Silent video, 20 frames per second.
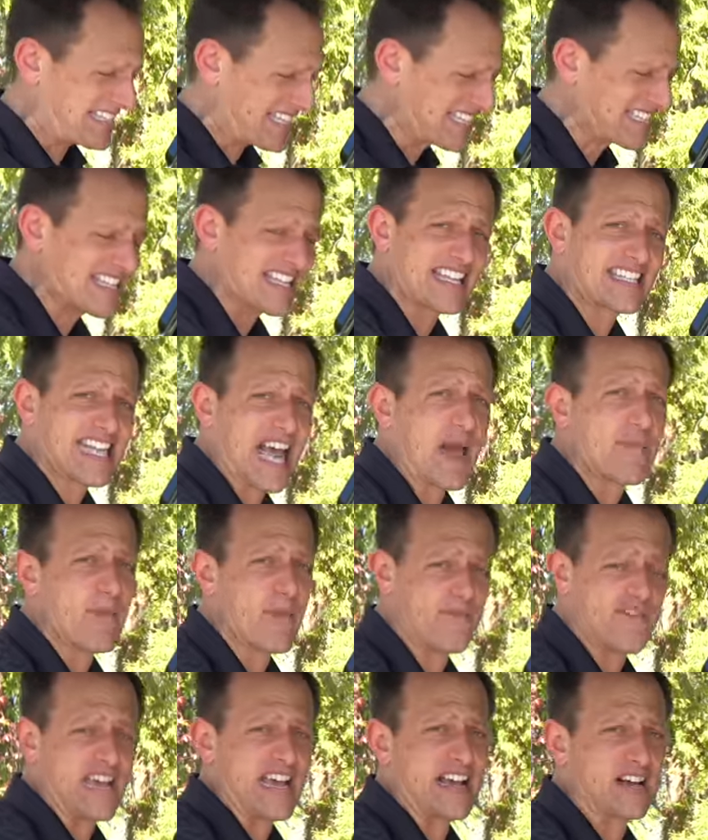This is the type of
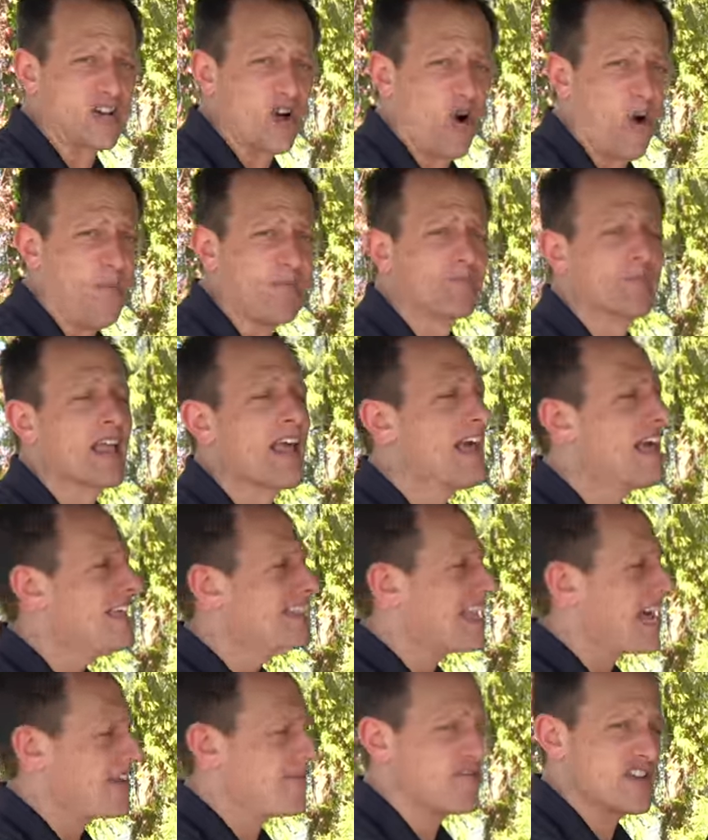vehicle
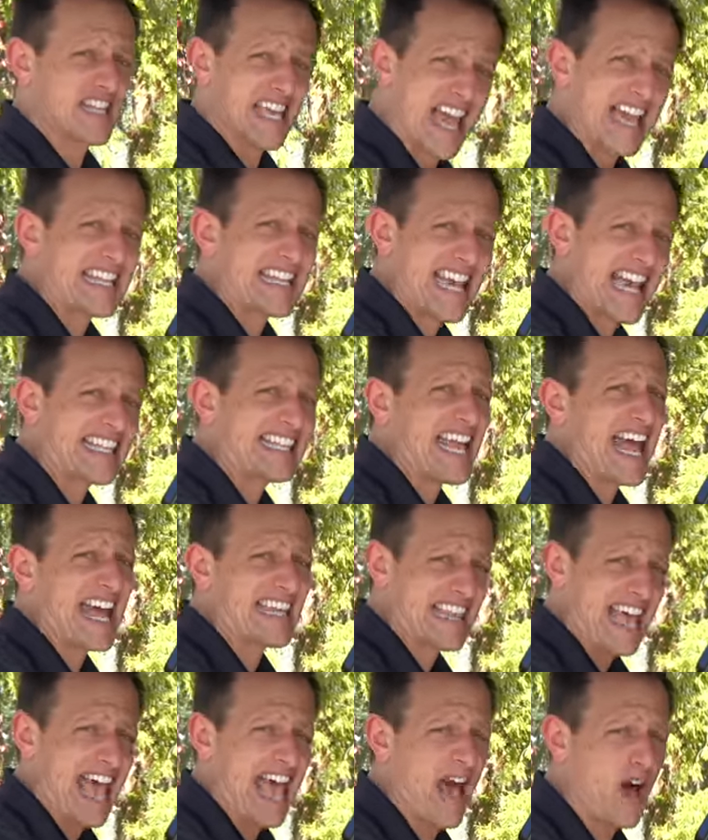that if you get kicked out of
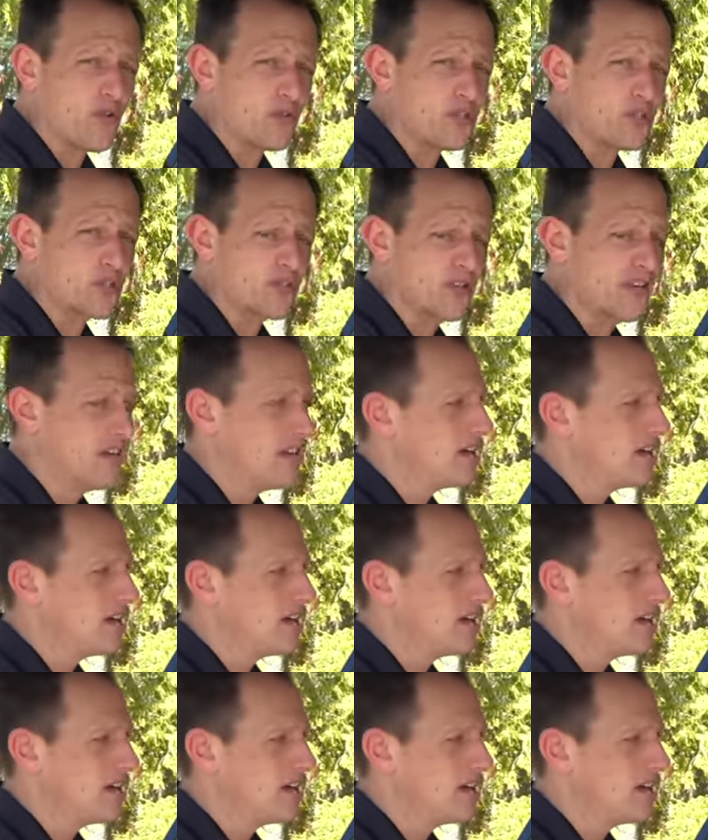the house,